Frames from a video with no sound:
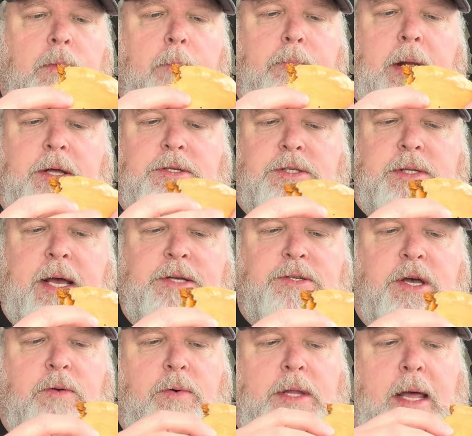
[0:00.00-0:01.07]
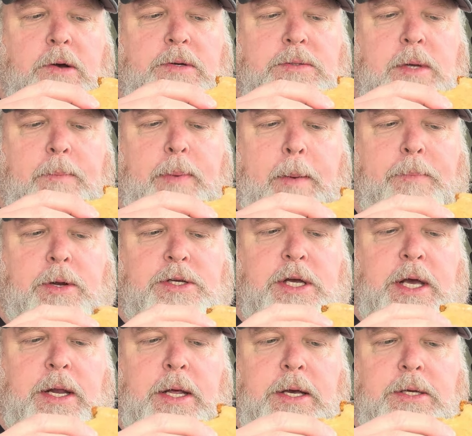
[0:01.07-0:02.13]
But it tastes good with those the
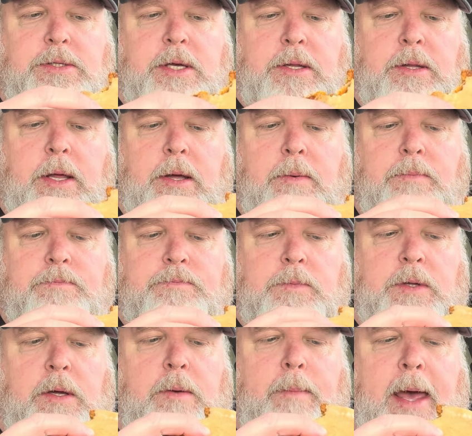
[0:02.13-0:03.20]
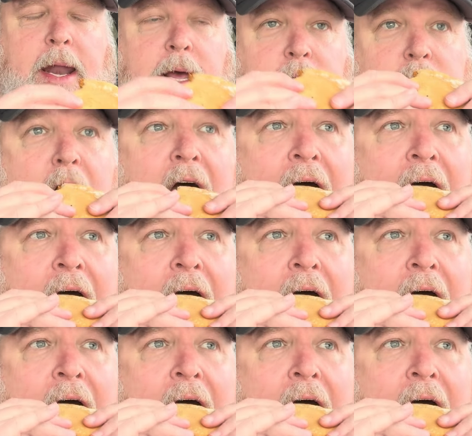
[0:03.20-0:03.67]
pepperoncinis and the, the mayonnaise.